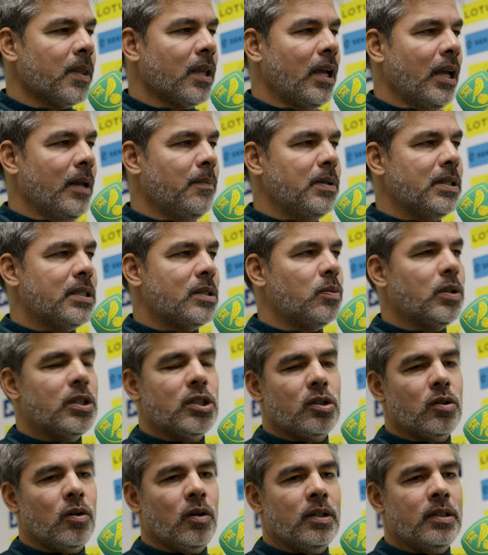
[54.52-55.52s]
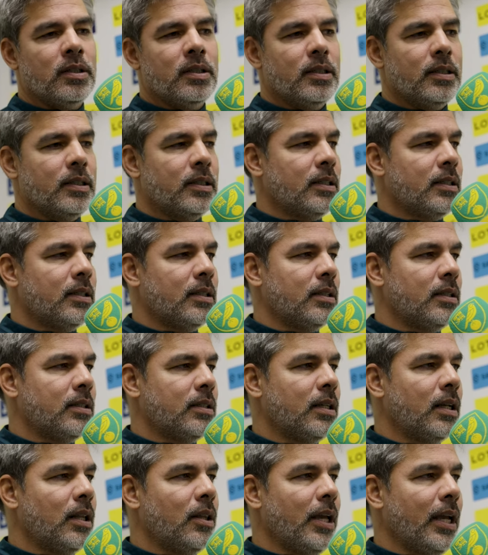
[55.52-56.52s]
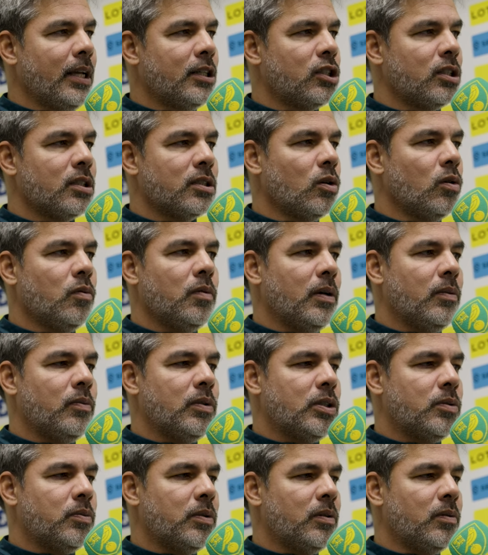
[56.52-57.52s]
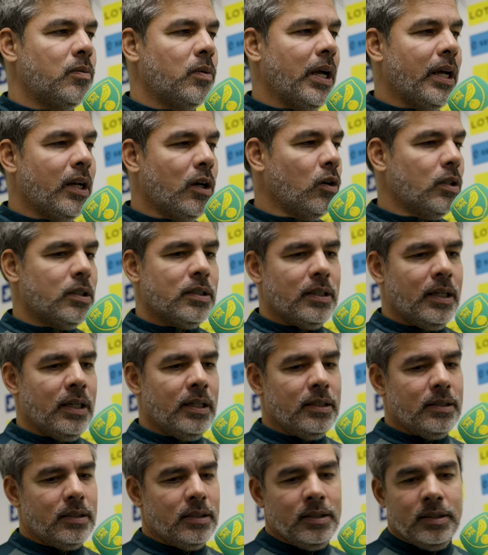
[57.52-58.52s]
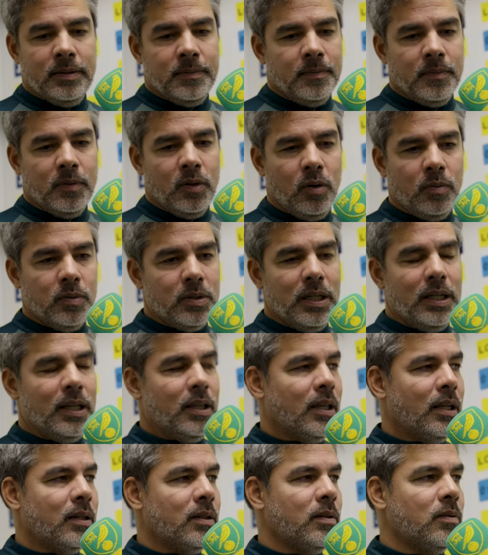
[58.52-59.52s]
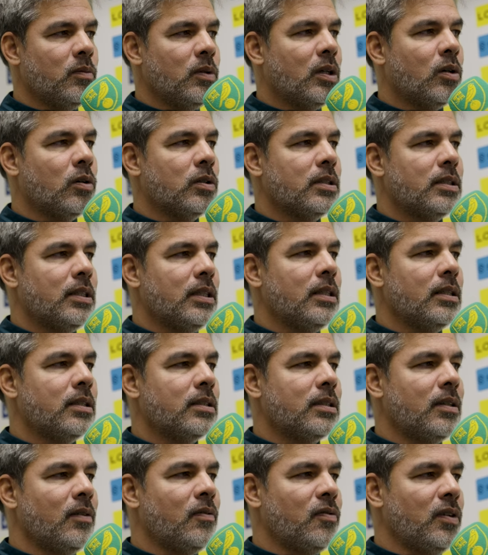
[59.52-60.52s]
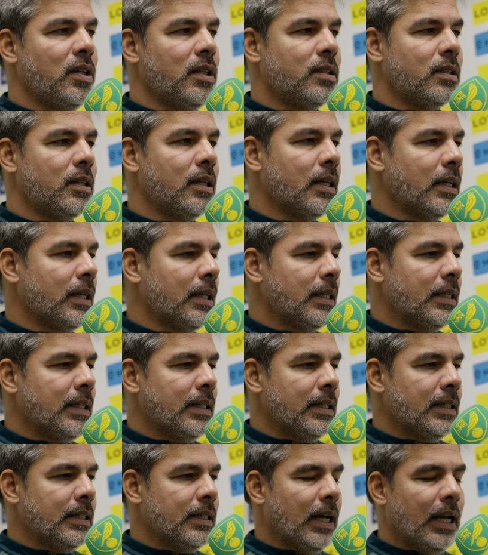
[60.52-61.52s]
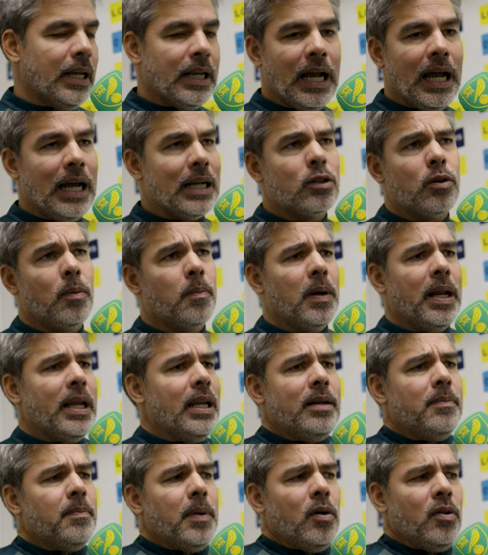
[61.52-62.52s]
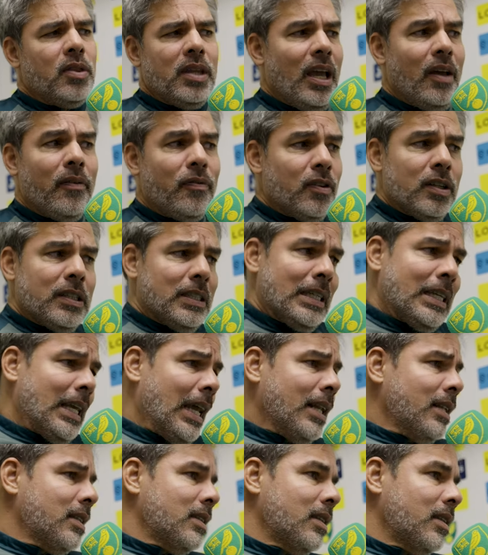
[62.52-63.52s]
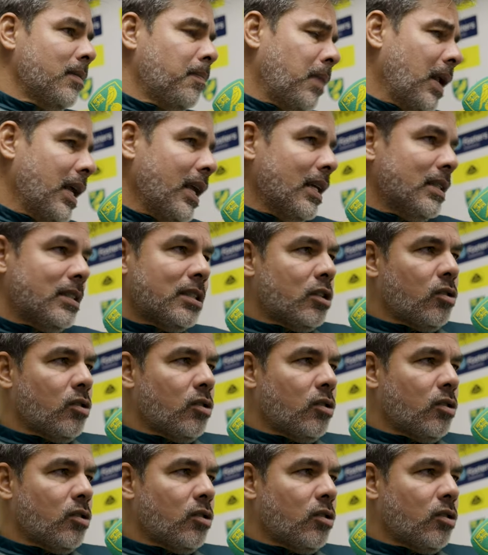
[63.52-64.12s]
and be switched on till the action is over, which we were not. And obviously then we concede this defeat. I can't complain about the effort. Again, the players